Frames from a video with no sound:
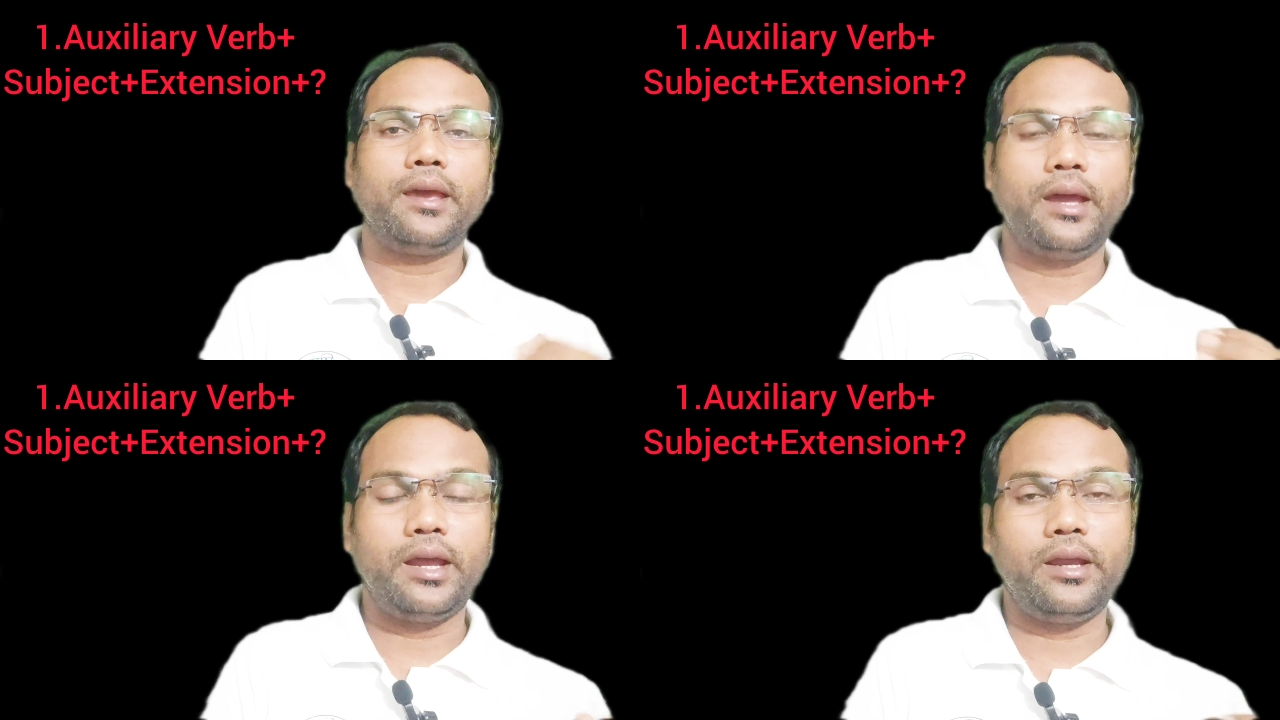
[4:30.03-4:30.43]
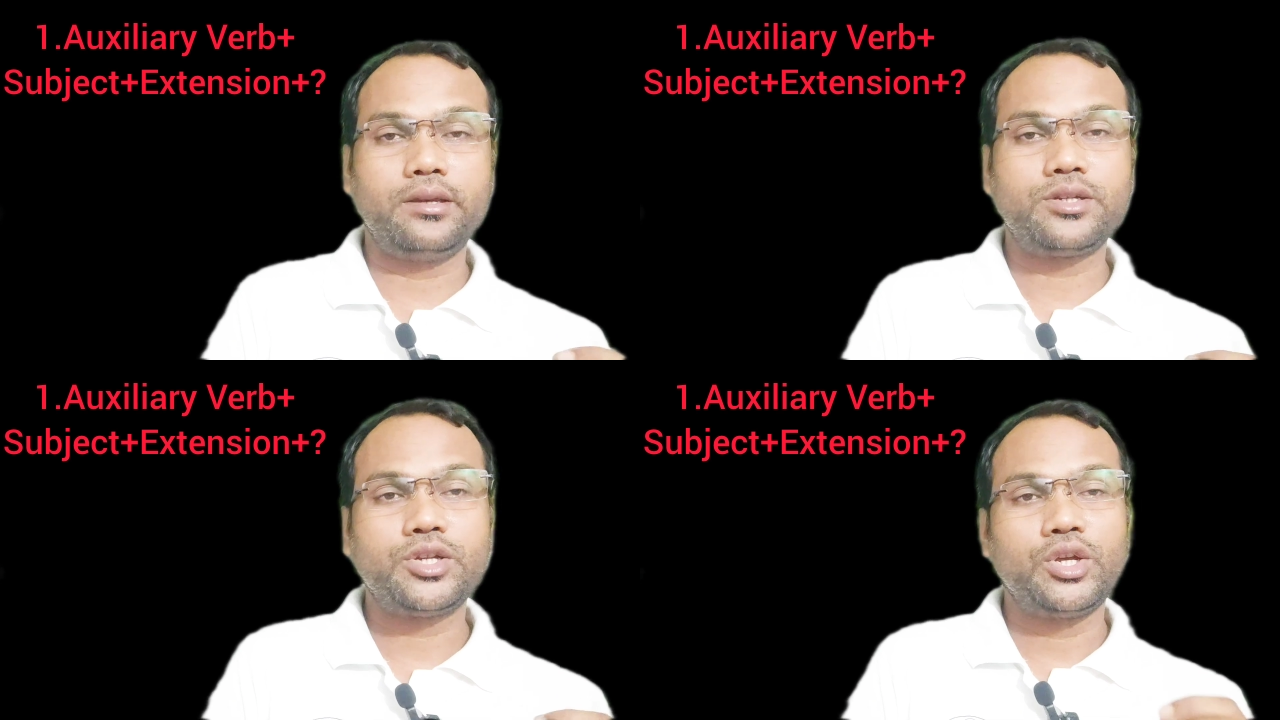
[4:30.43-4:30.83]

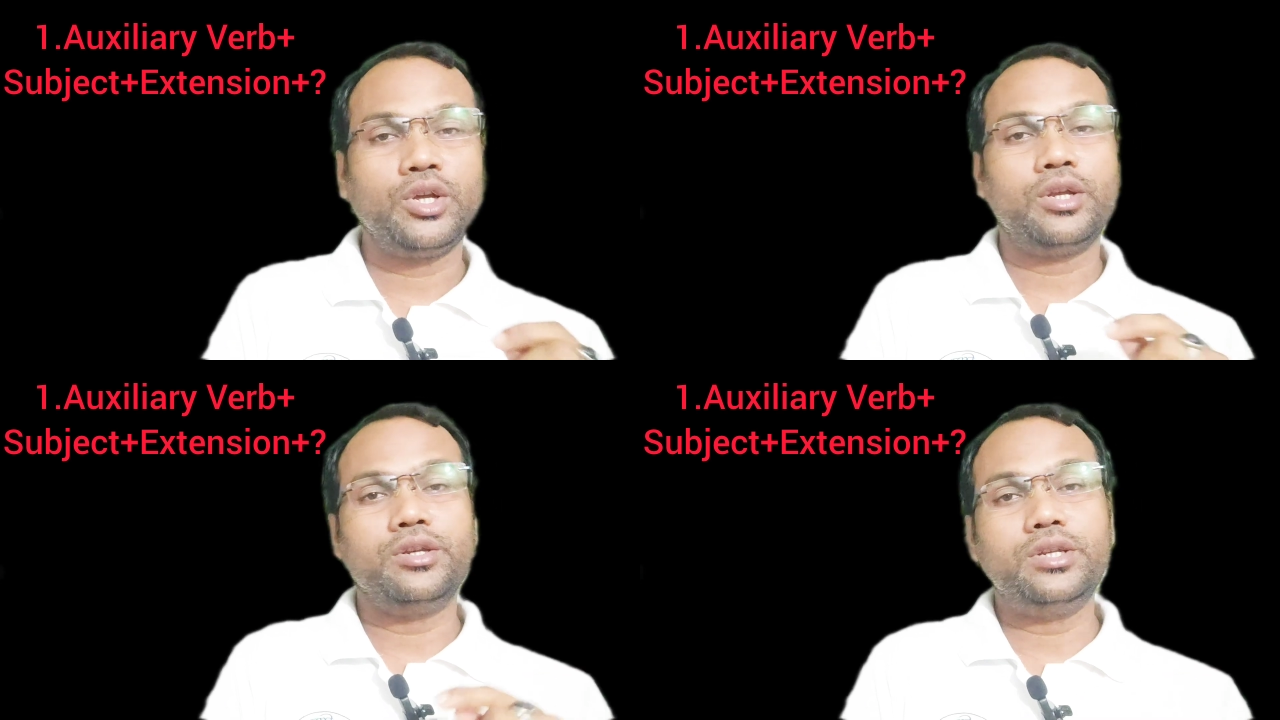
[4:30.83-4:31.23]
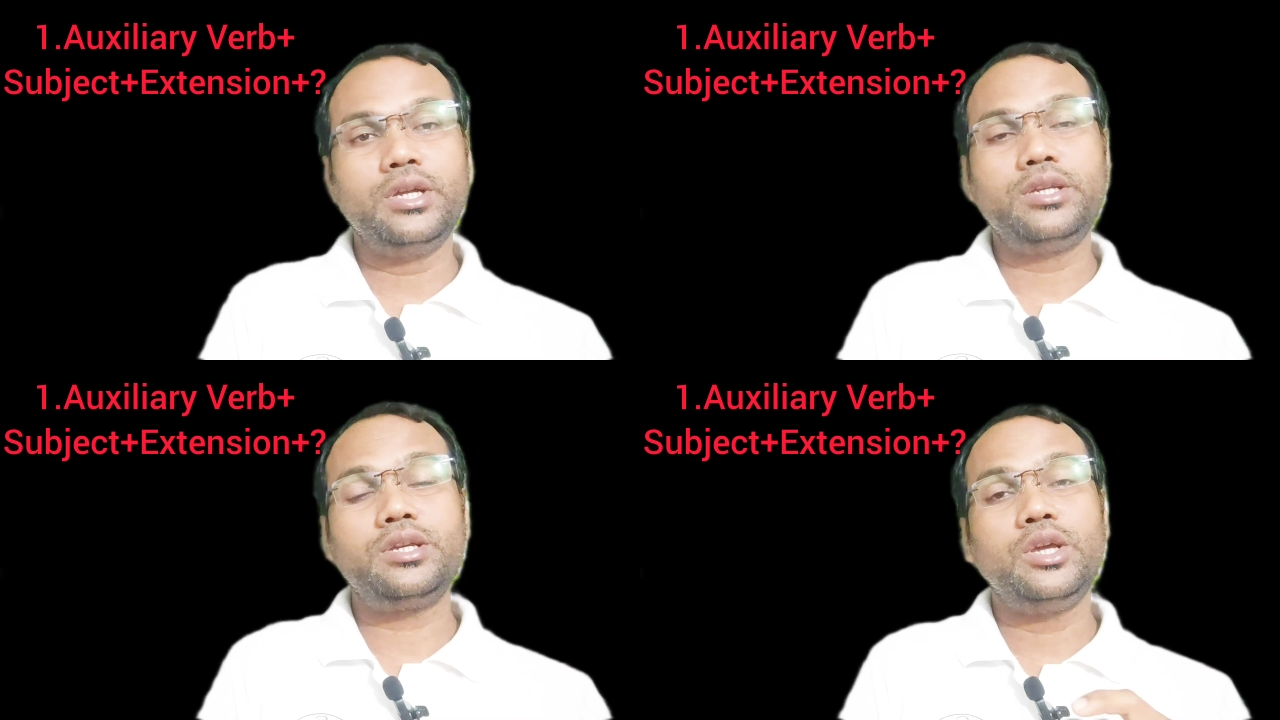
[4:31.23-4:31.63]
And
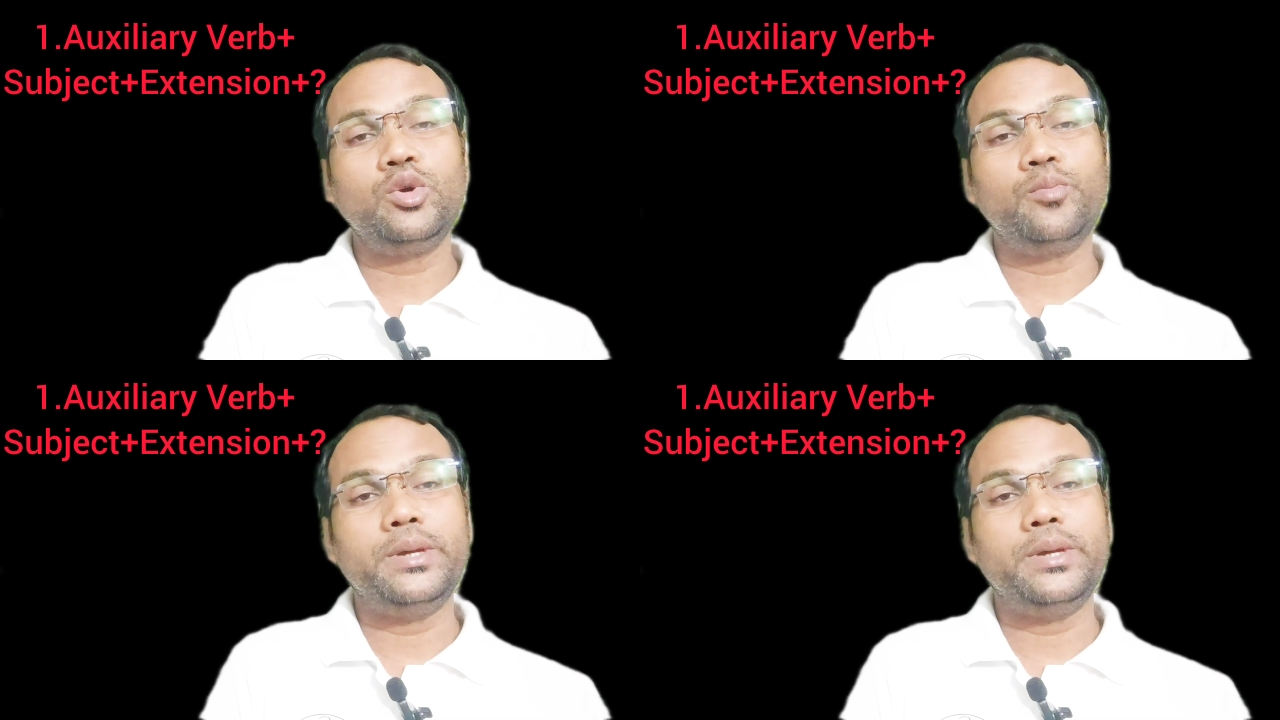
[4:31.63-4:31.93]
did you